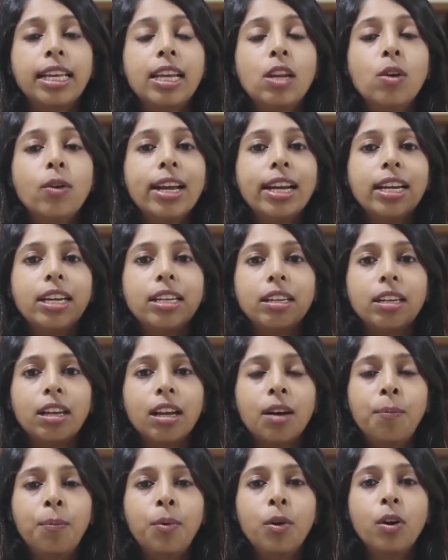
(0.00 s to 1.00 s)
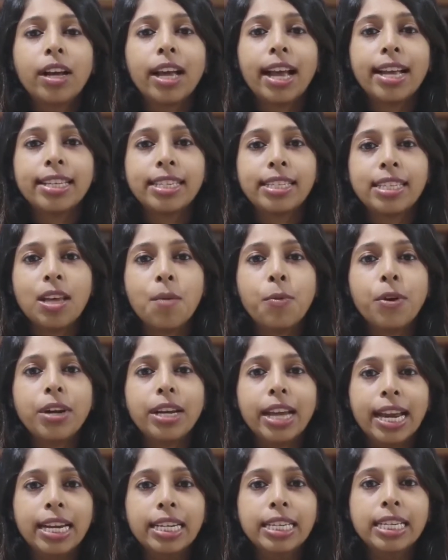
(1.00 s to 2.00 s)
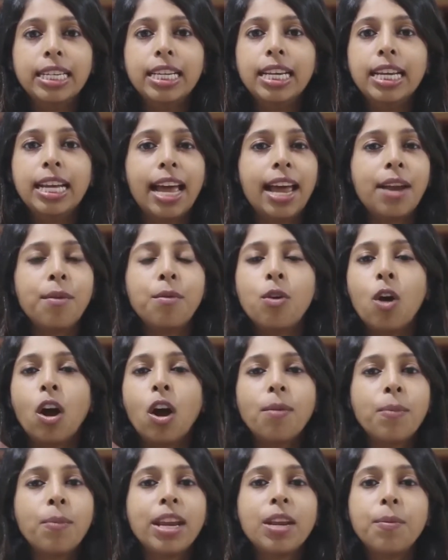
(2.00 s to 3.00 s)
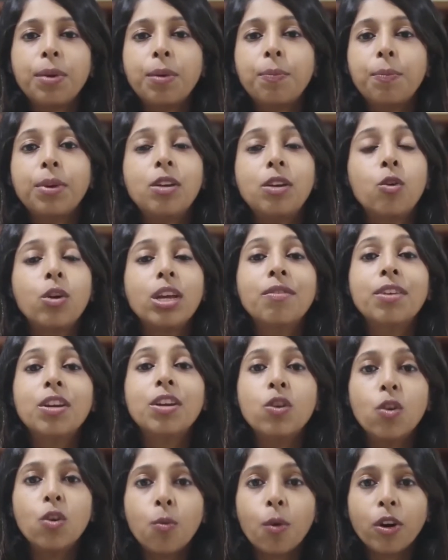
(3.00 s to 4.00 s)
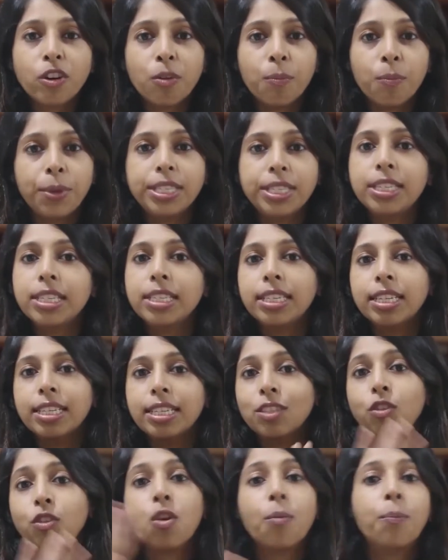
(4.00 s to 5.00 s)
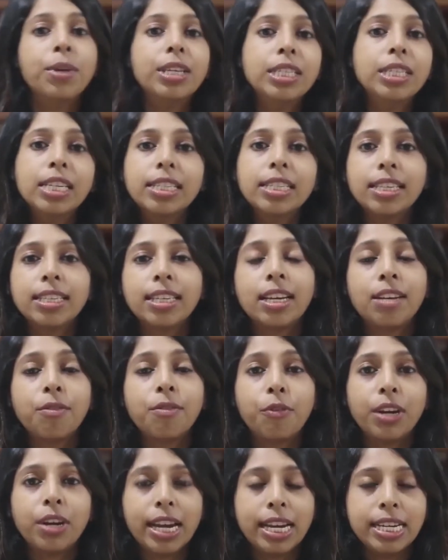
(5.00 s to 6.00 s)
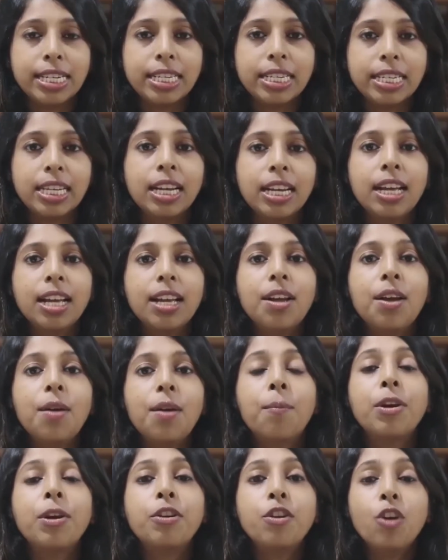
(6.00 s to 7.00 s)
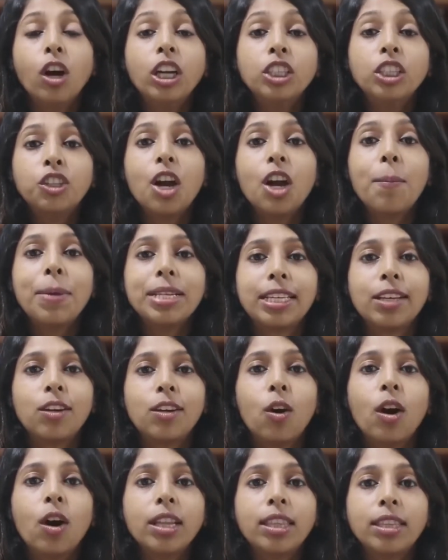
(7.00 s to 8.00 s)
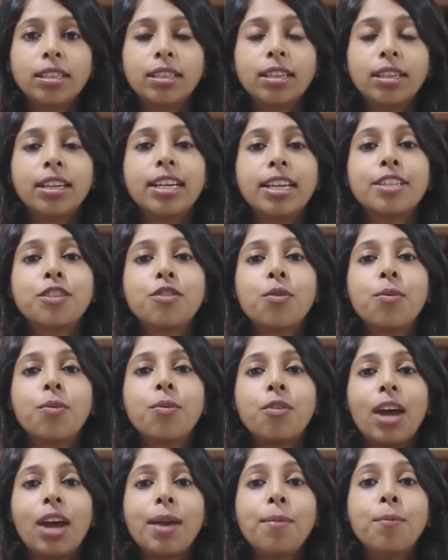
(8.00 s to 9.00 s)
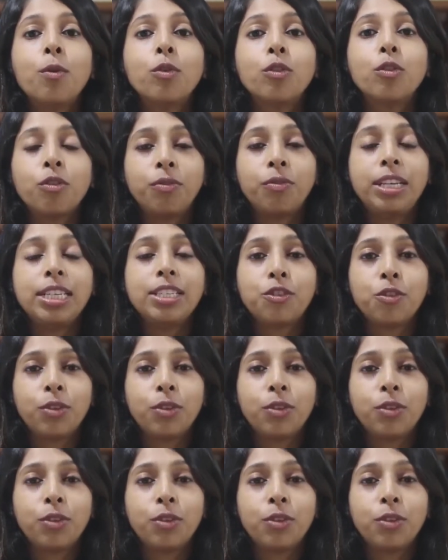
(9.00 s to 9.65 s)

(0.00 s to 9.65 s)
they look at a book as a separate entity and not many people know even know what your business is so your business is a different entity but your job as an author is to tie both of these